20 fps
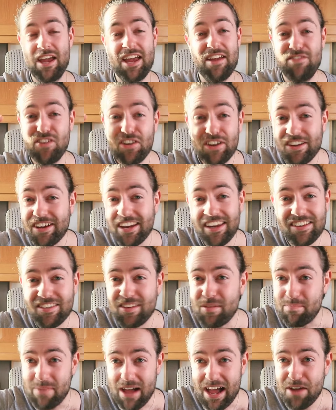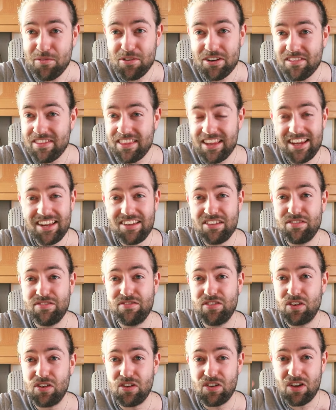But if you're looking to buy one of these
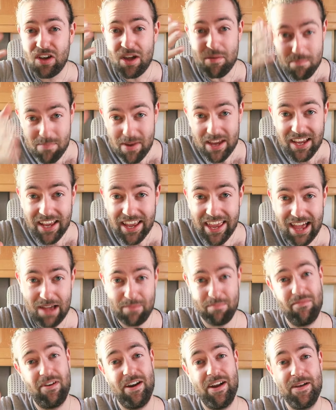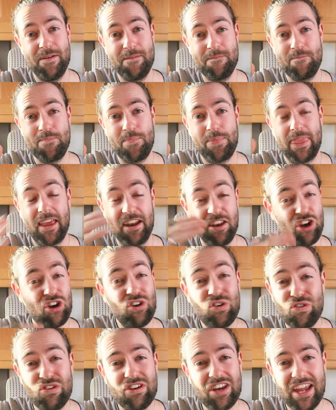for a bigger camera, and you
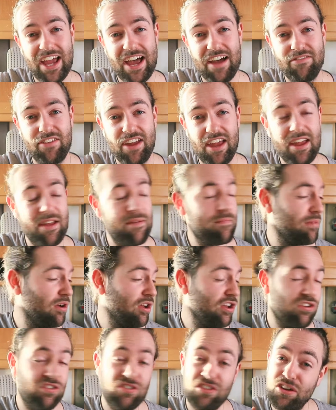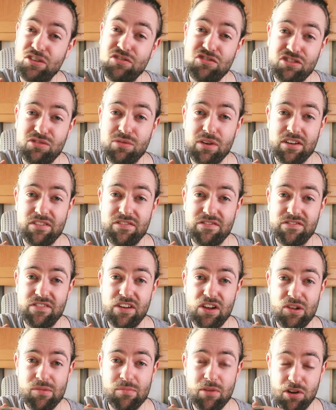already have it, but you still just want to
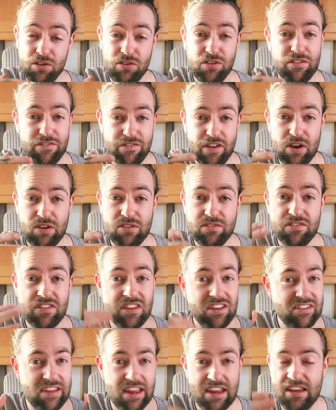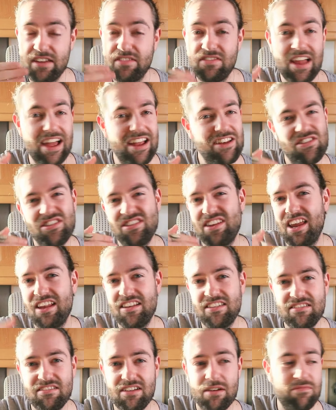film on your phone for the sake of like just
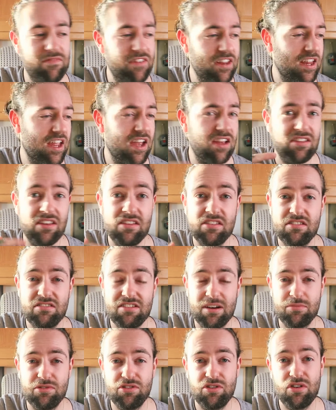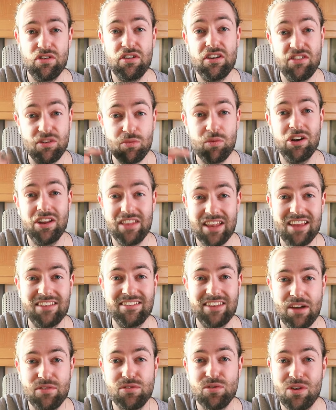Instagram videos, Instagram stories, you're wanting that
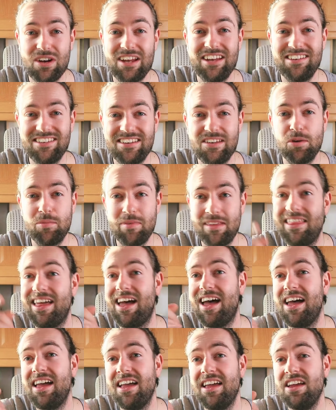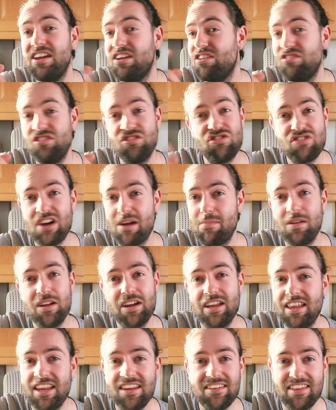sound quality to still be there, just try
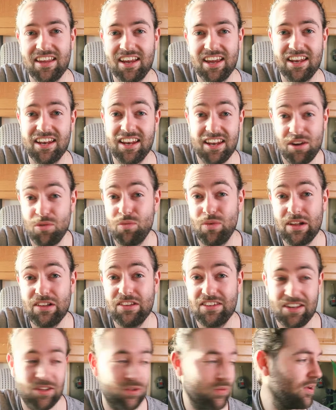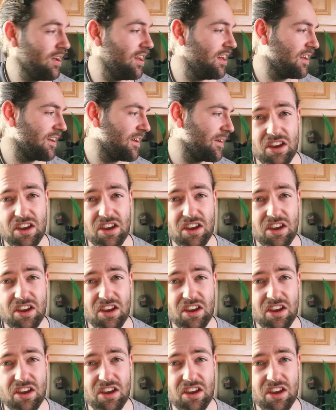plugging this thing in and it will still work.